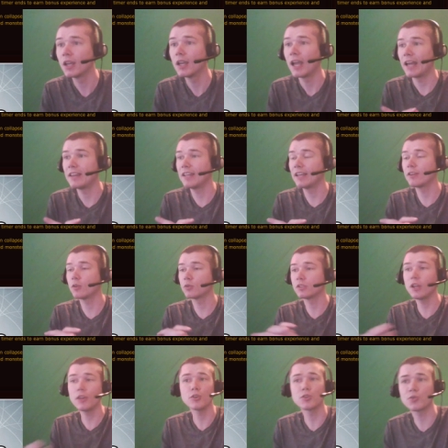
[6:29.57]
And then there was
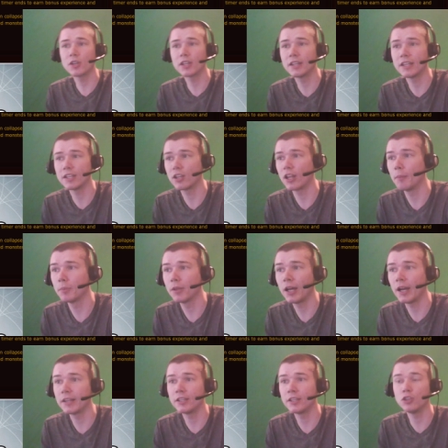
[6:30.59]
another string that
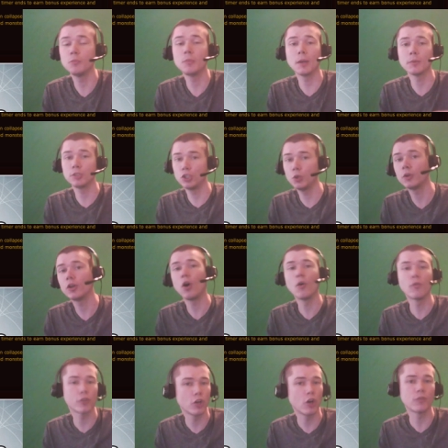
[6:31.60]
implied that you'd be able to do it
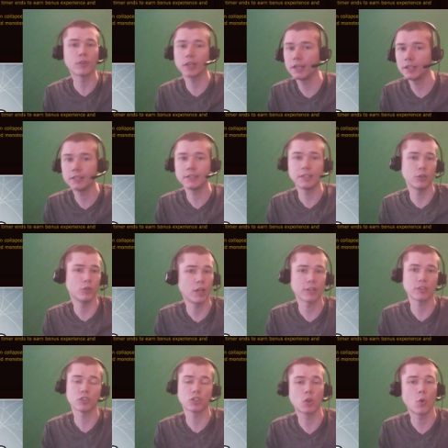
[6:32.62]
over and over again until you
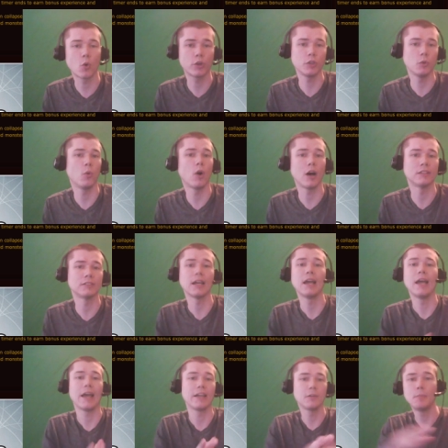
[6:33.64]
got the score you want.
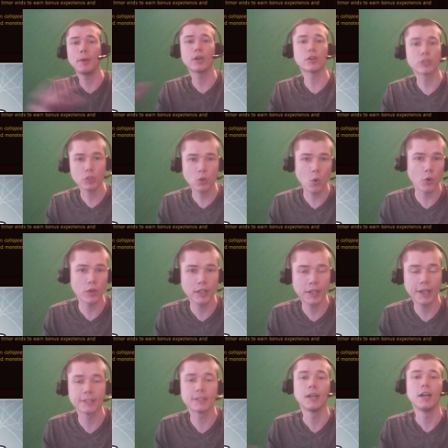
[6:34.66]
And the better score you
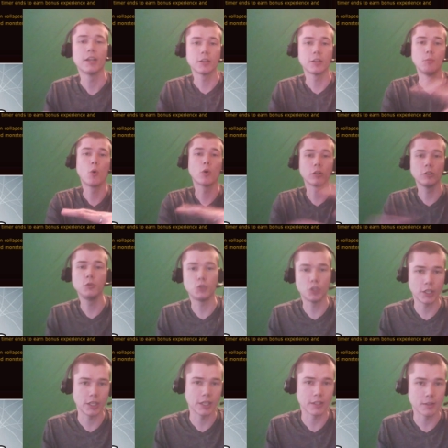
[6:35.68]
get, the more loot
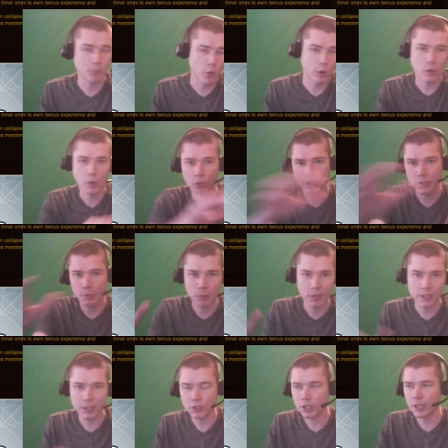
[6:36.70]
you get, the more
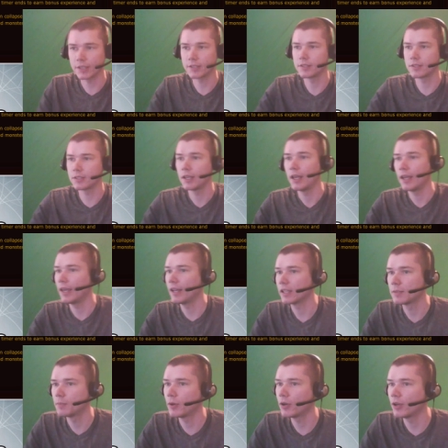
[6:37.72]
resplendent chests and
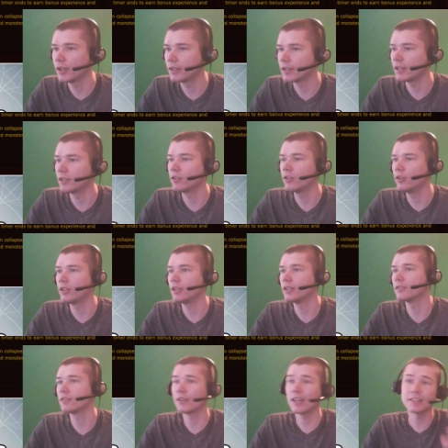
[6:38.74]
experience and goodies.
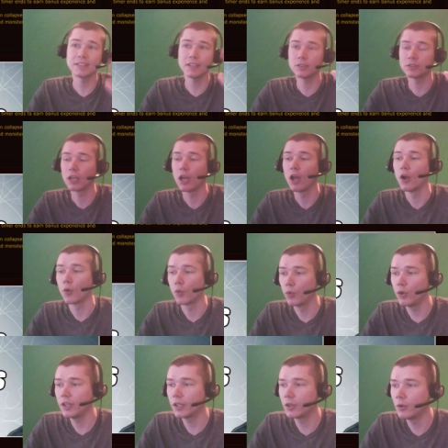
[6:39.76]
So that sounds
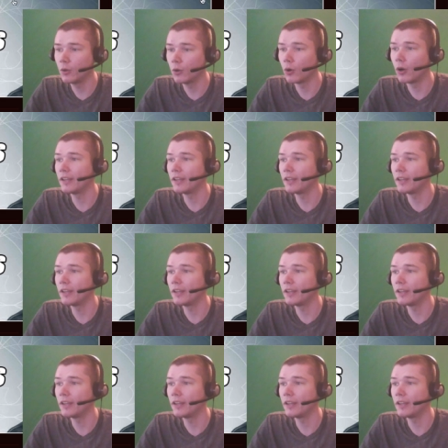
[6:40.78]
really cool.